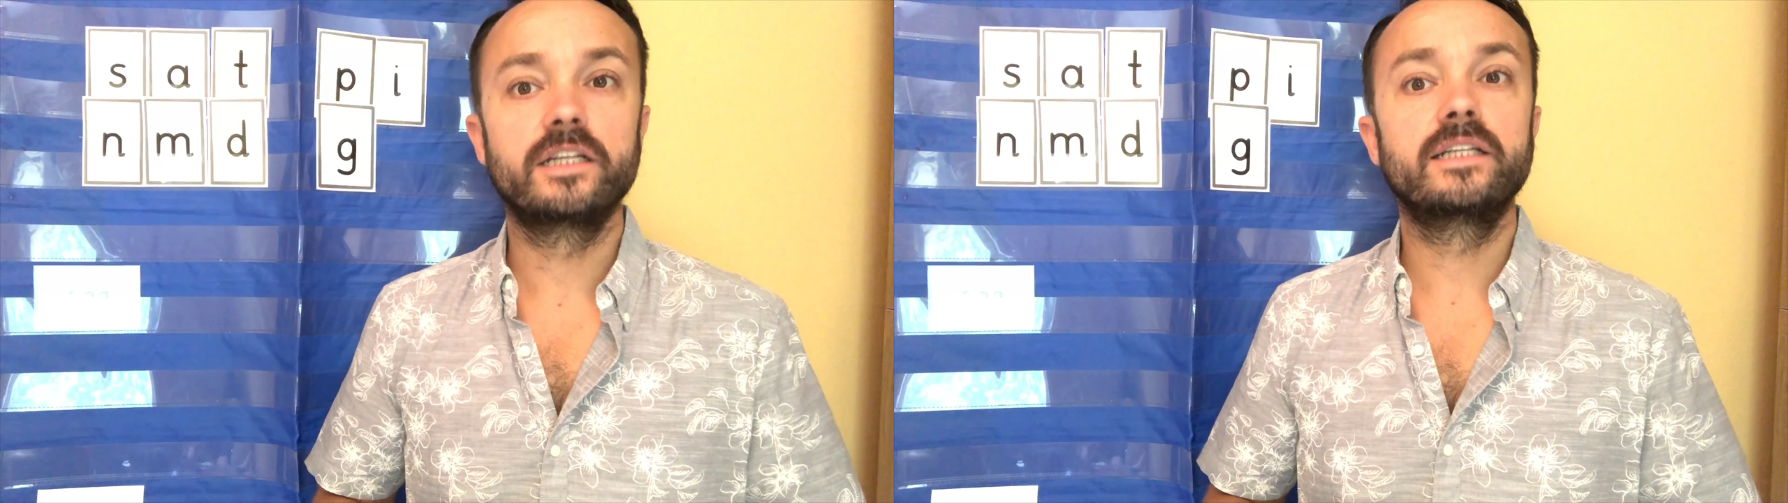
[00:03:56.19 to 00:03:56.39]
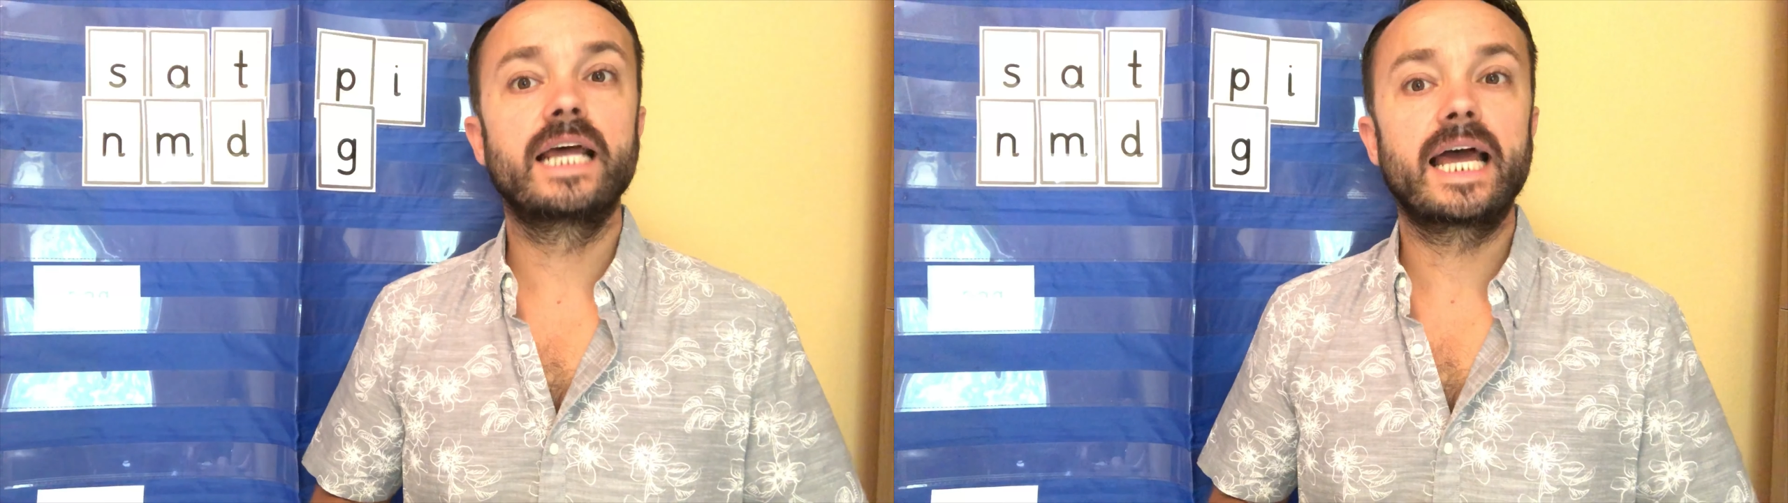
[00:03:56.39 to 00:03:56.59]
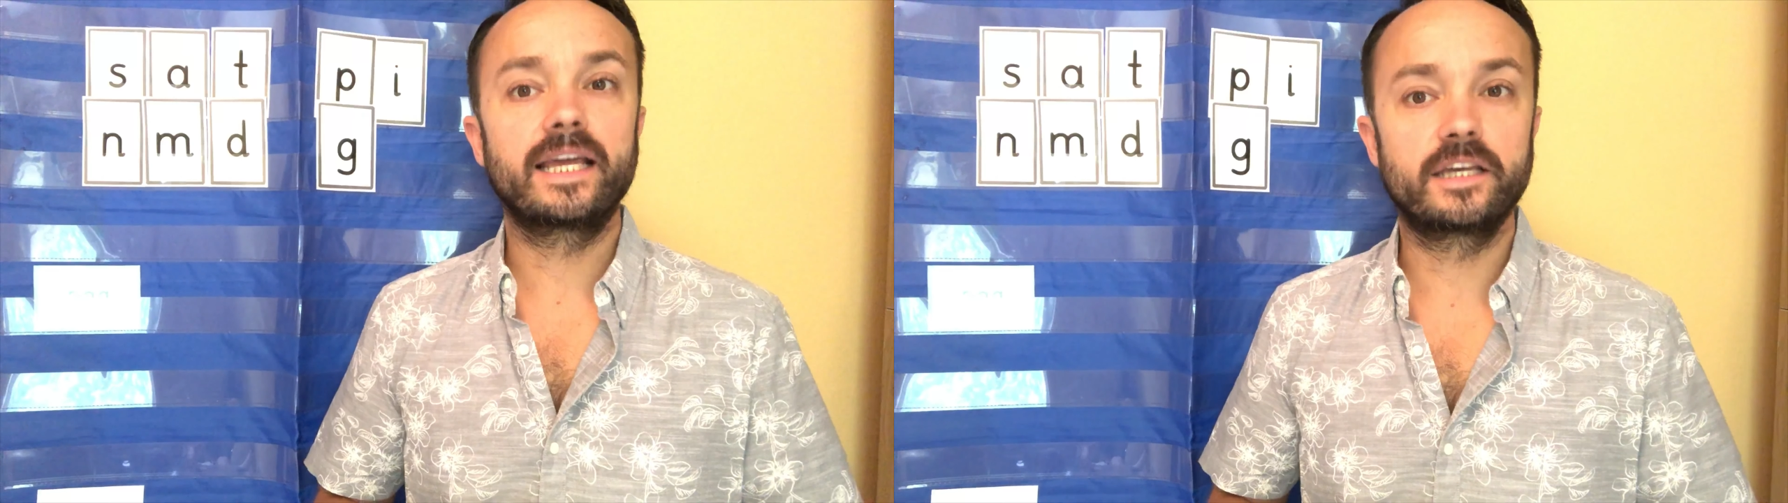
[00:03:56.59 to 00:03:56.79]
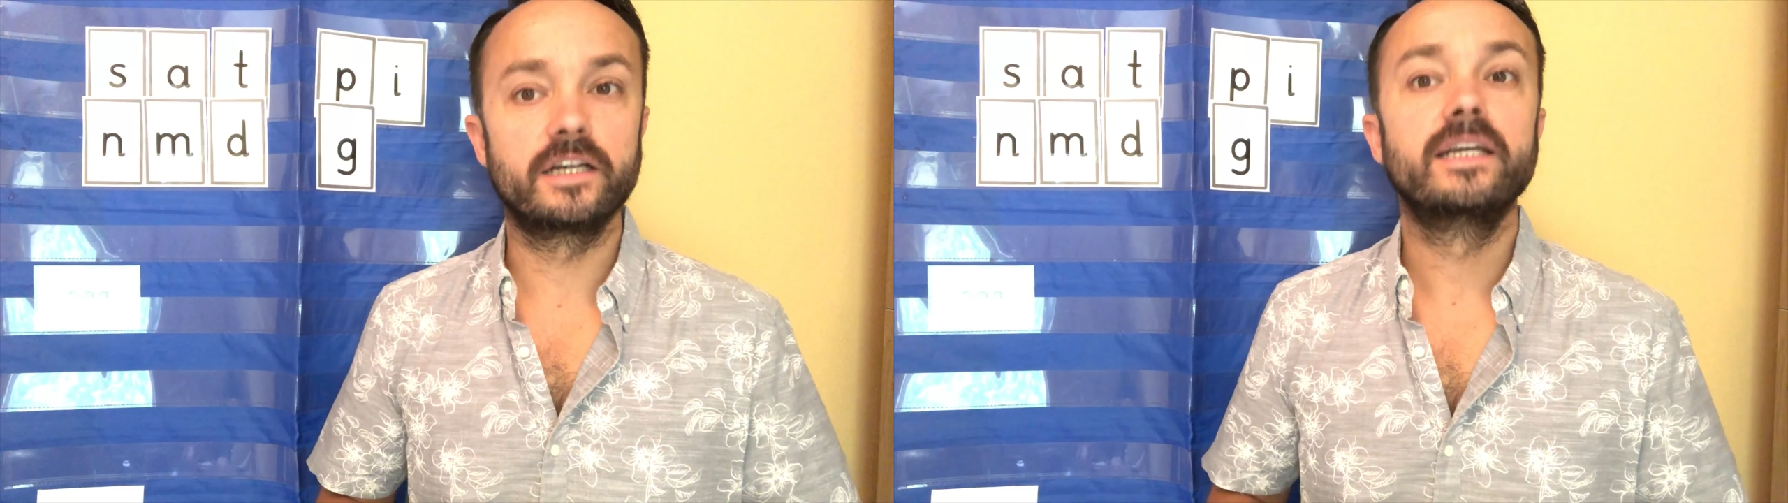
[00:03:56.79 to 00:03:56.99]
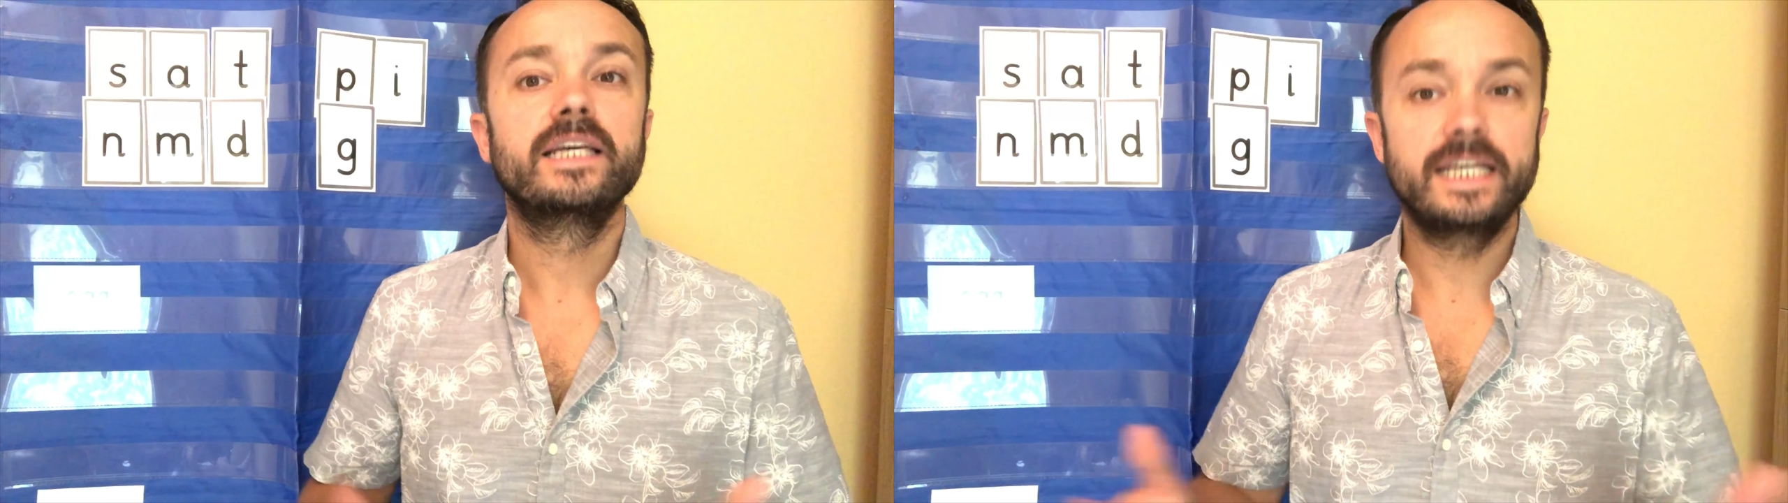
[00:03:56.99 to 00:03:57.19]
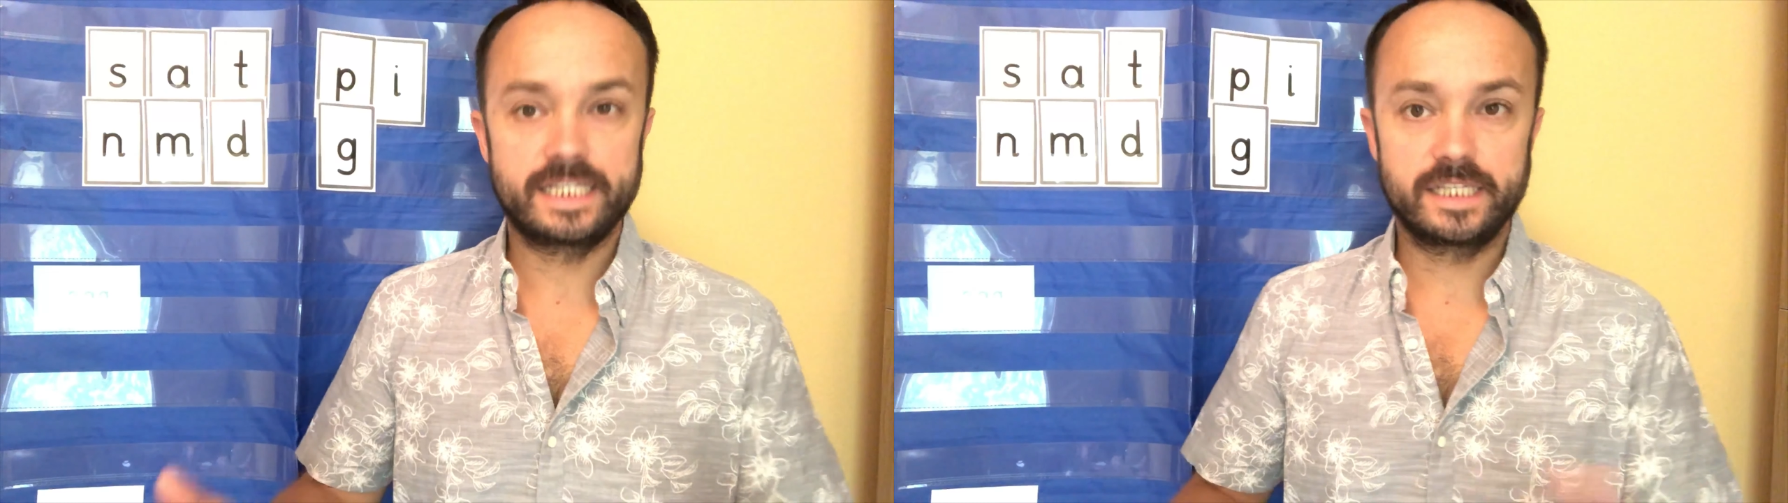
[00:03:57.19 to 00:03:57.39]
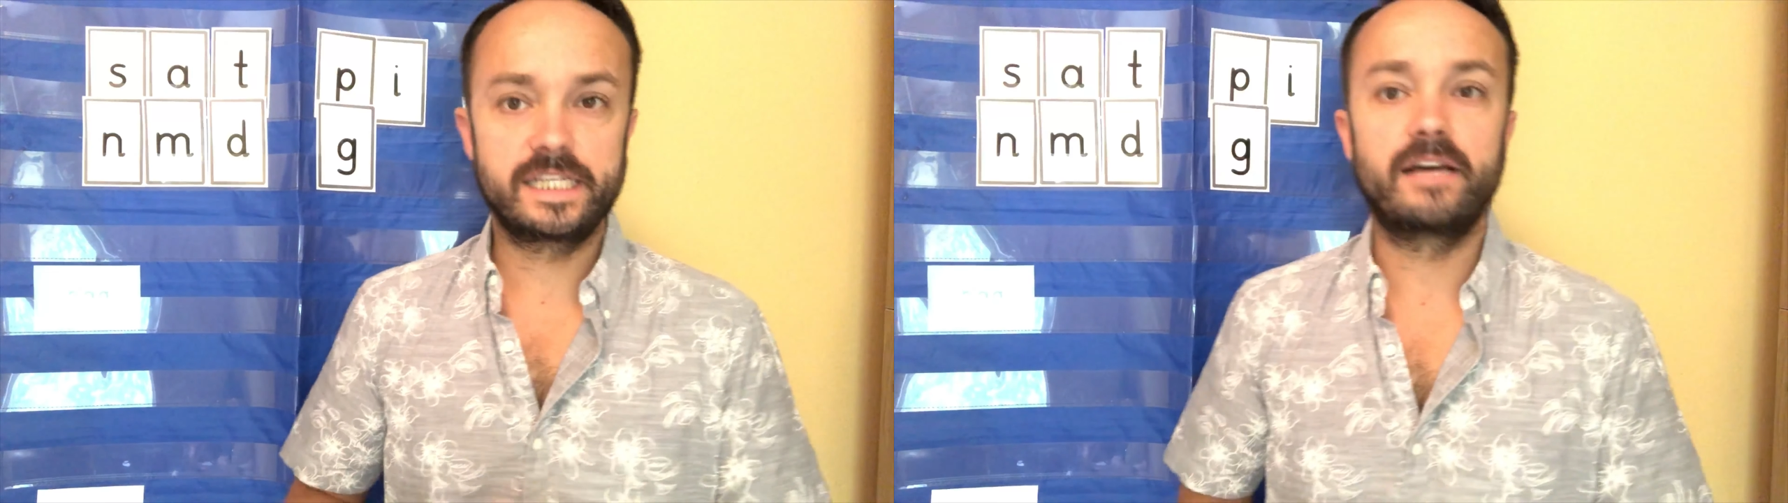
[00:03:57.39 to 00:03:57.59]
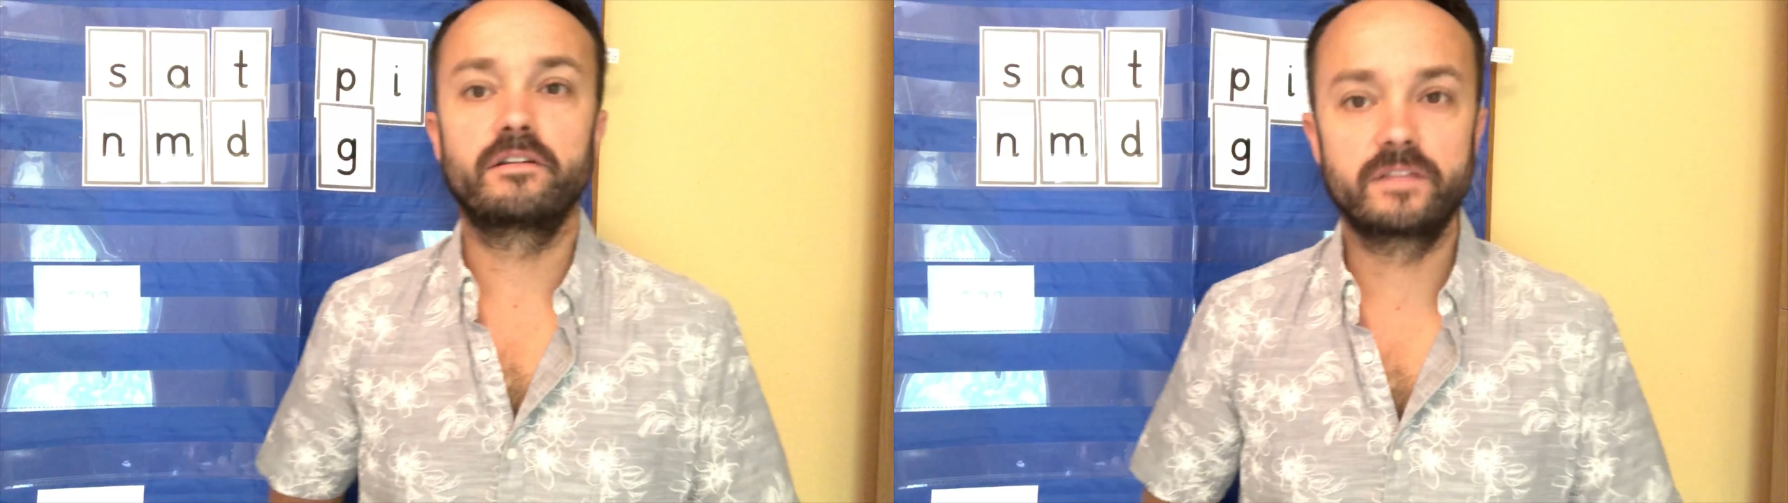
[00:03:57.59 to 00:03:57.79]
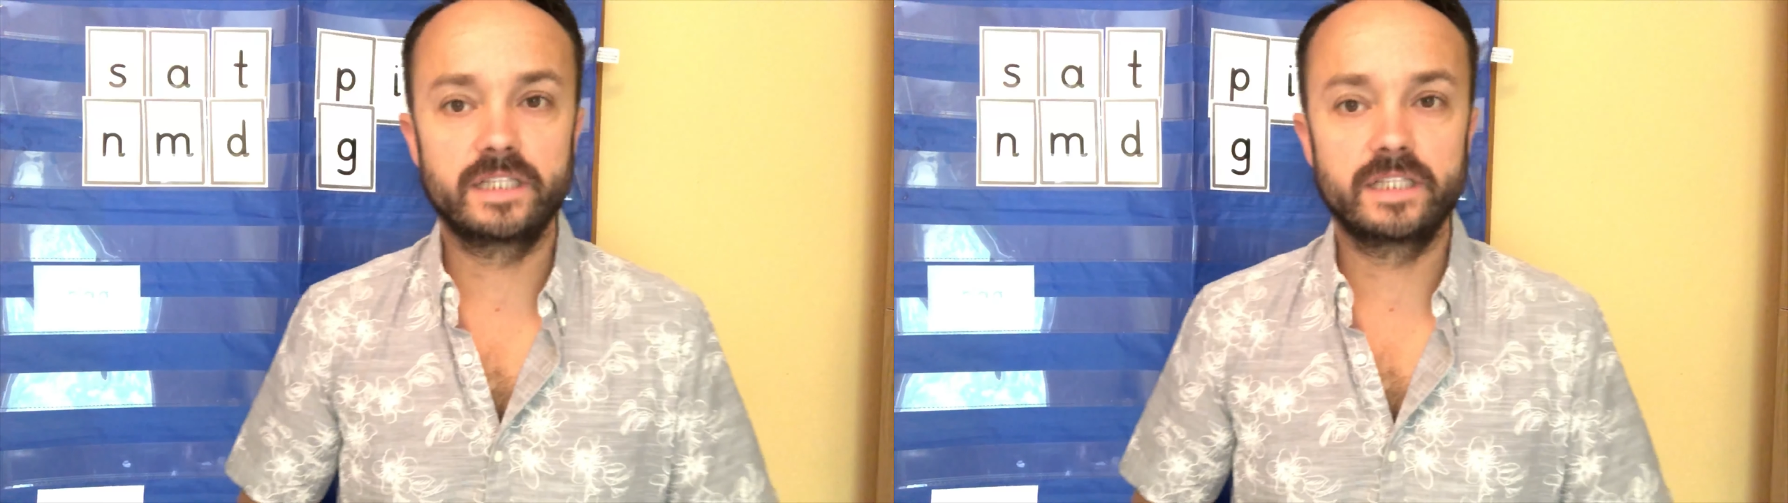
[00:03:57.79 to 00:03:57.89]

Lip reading: nag. It's the sound of the